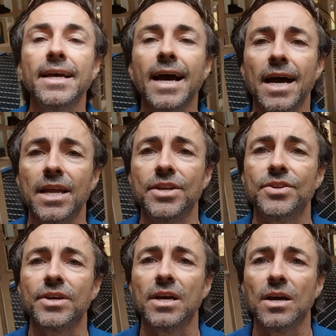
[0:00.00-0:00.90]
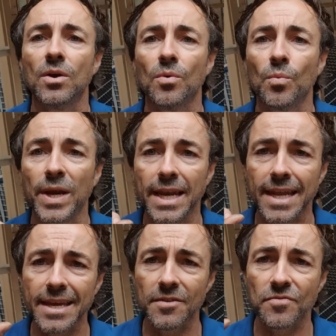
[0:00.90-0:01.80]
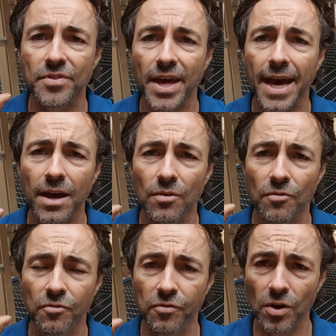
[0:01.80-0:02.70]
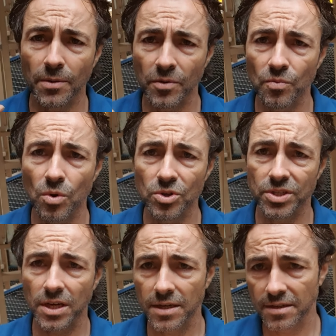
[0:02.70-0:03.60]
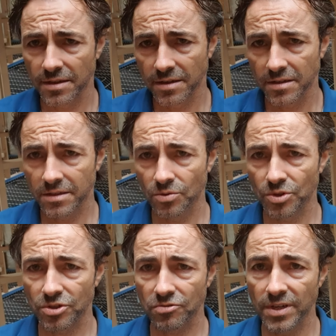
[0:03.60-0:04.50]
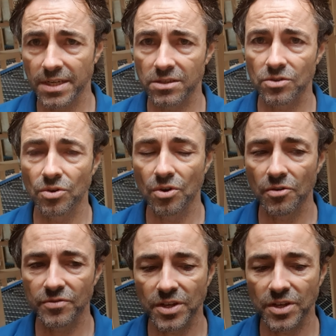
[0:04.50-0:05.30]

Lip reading: And we leave that full up with water until the screed has gone off.